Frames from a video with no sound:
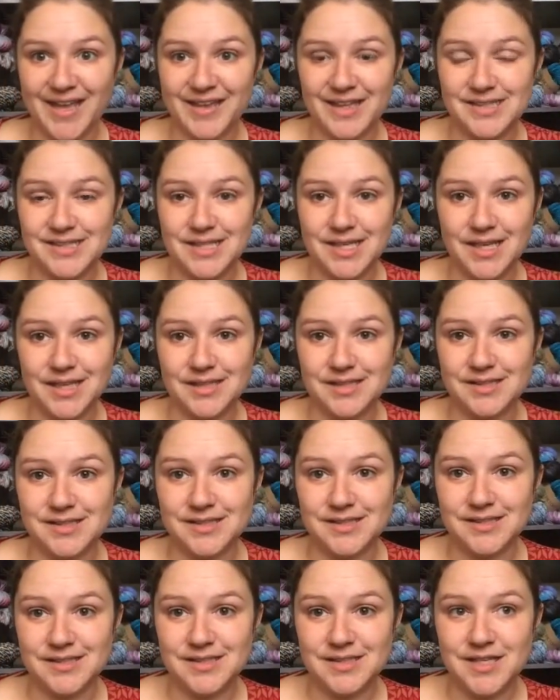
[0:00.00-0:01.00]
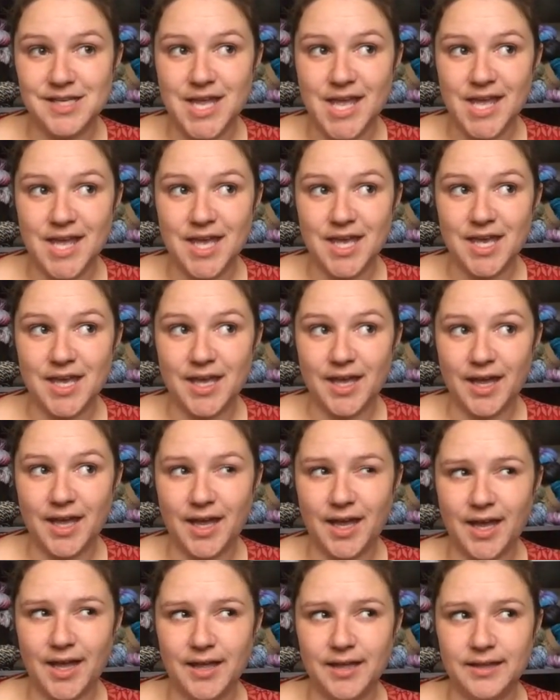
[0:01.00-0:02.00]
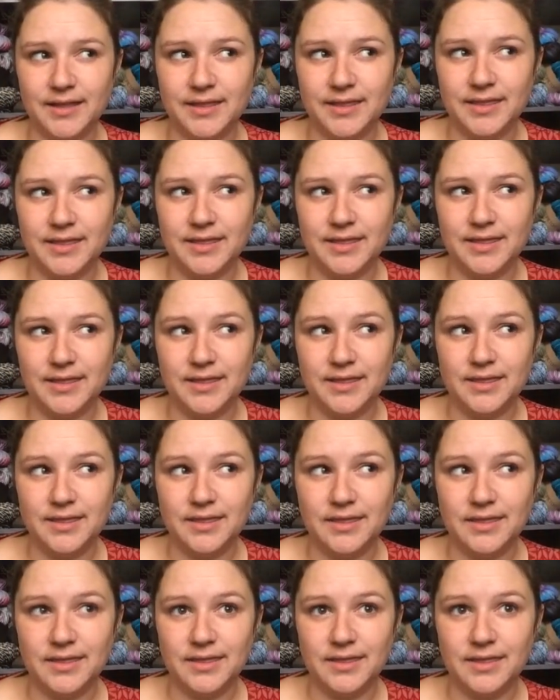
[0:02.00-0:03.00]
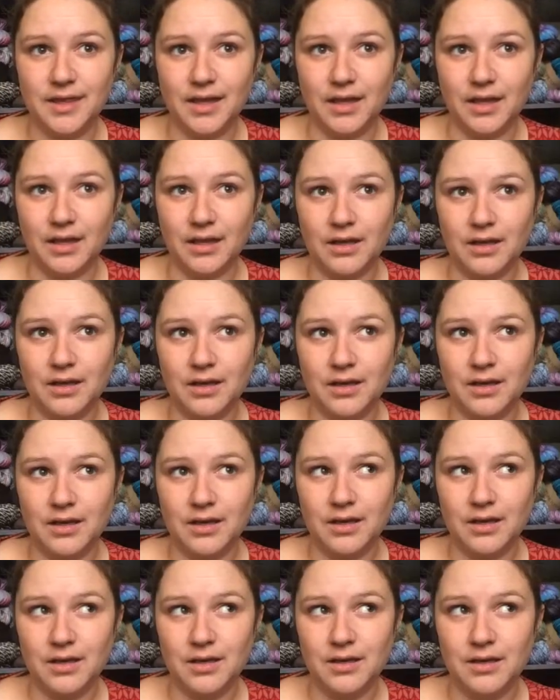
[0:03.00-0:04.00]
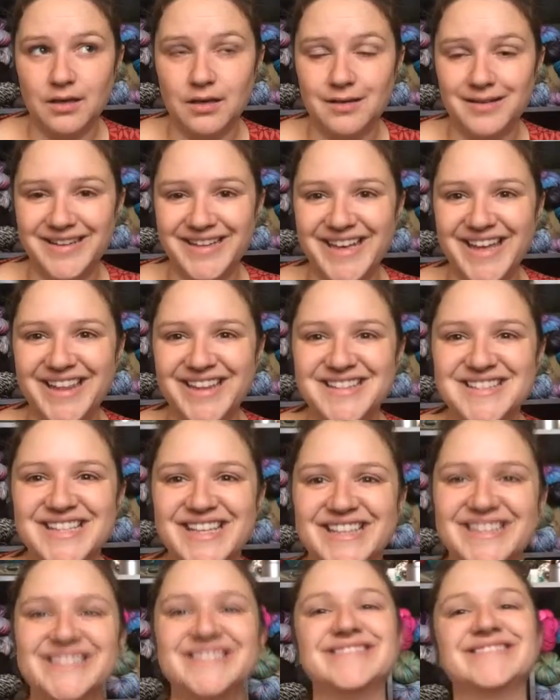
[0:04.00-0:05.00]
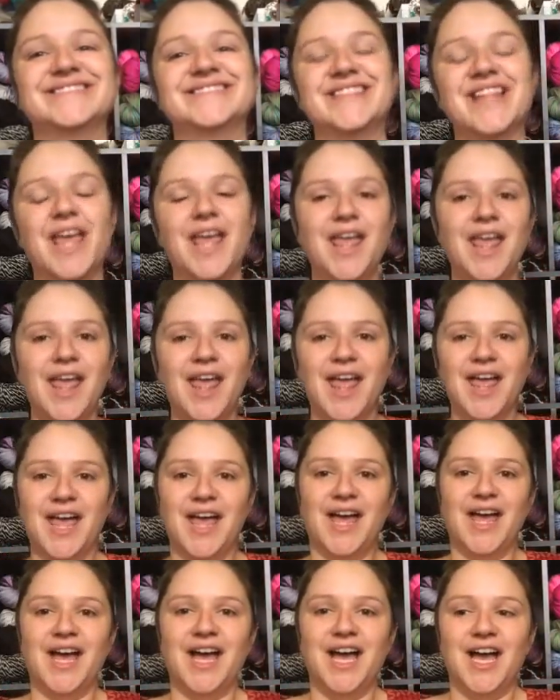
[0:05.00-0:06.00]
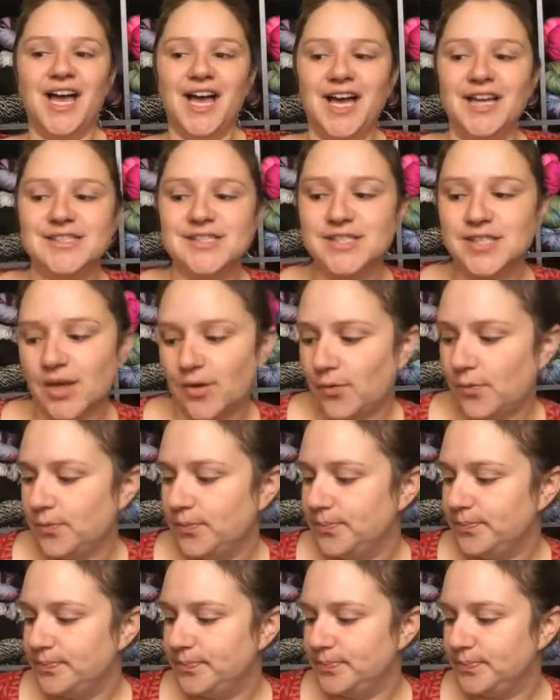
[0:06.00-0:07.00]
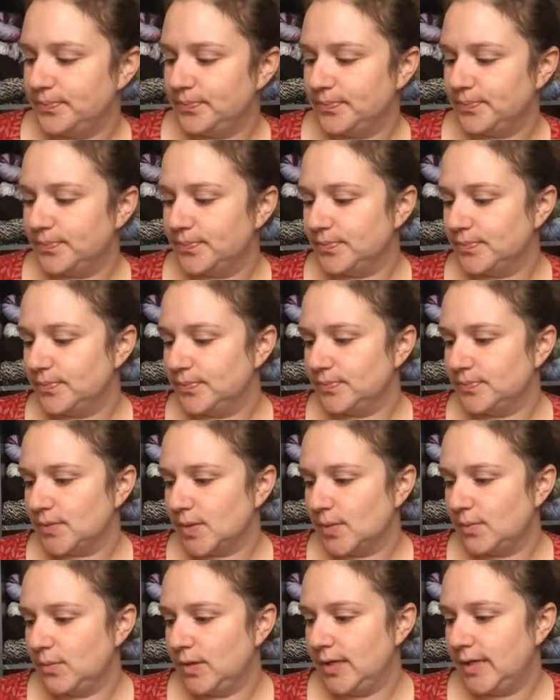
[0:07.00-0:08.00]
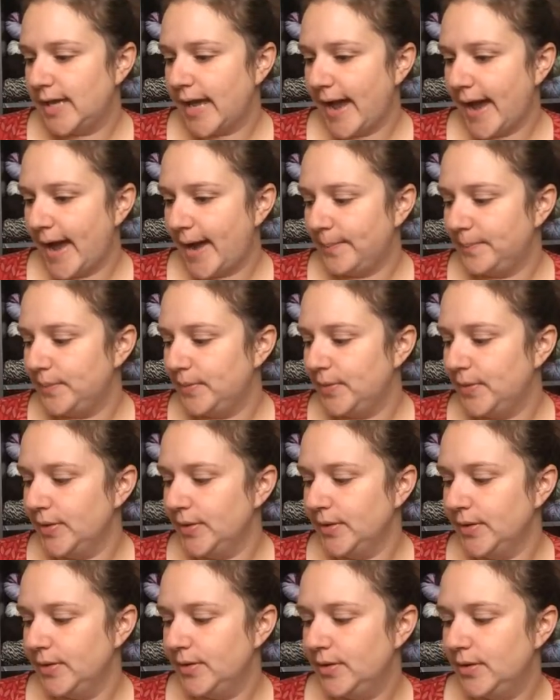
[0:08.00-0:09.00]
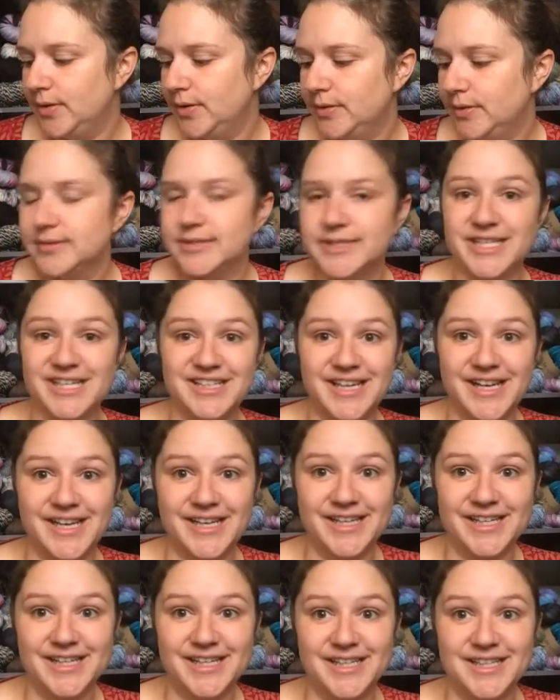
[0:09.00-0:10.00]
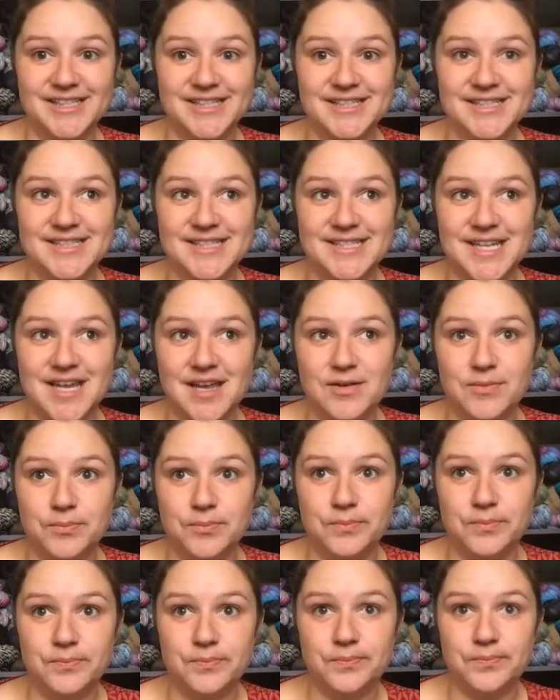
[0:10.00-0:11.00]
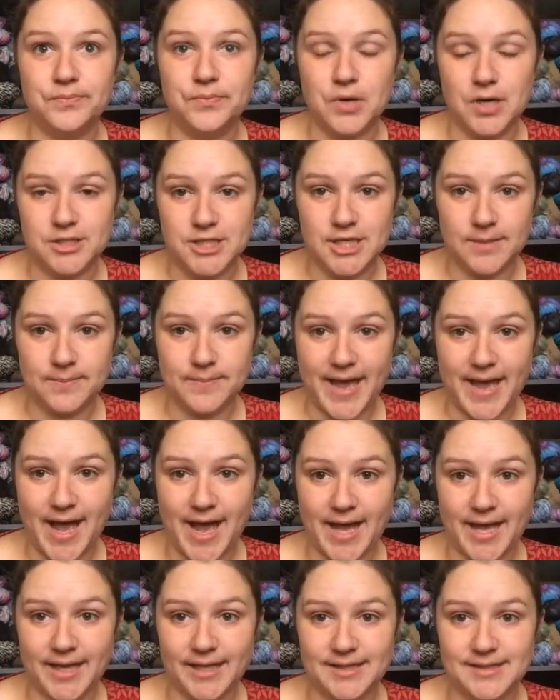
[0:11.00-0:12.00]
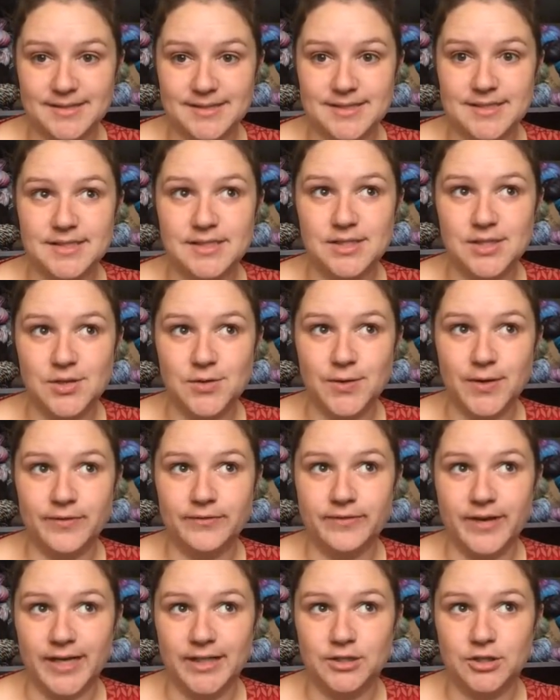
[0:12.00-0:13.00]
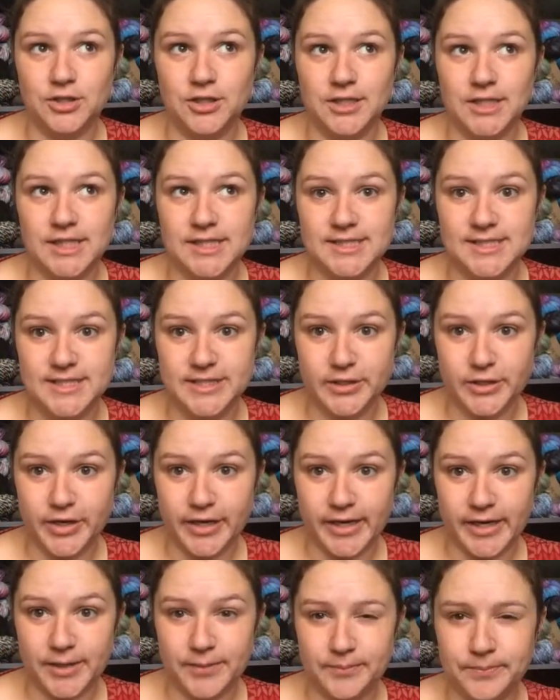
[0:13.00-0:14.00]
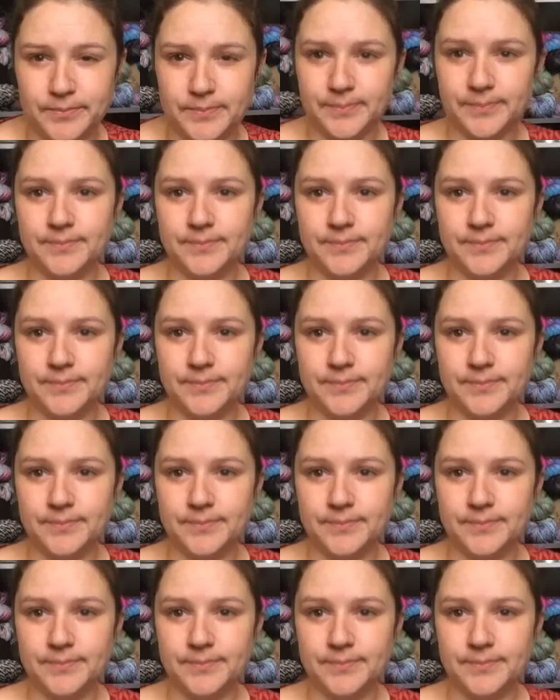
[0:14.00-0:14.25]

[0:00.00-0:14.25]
That's it. I think. Yeah, that's it. So, recap, Steady Hand, project bags. You can find her on Instagram.